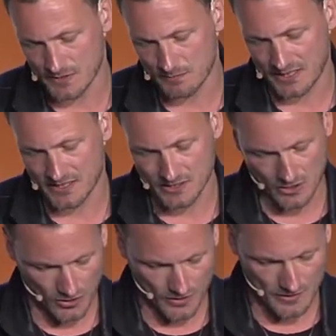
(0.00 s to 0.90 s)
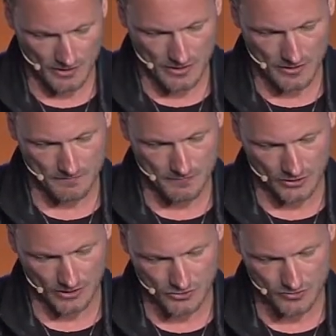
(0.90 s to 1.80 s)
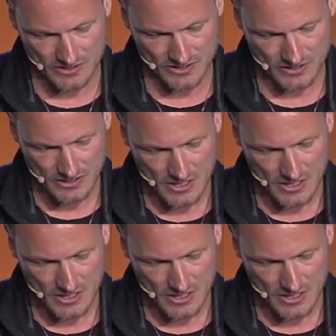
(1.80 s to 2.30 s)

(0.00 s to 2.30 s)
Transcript: depending on the countries.